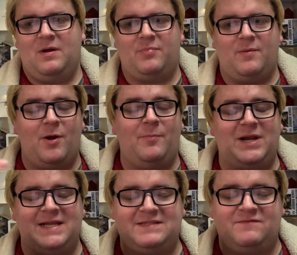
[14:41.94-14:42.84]
promote, but
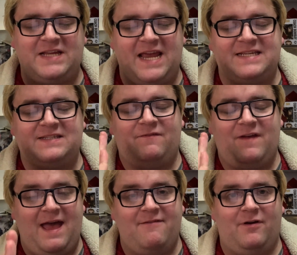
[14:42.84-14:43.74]
it takes
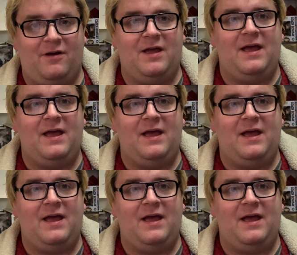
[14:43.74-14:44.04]
forever.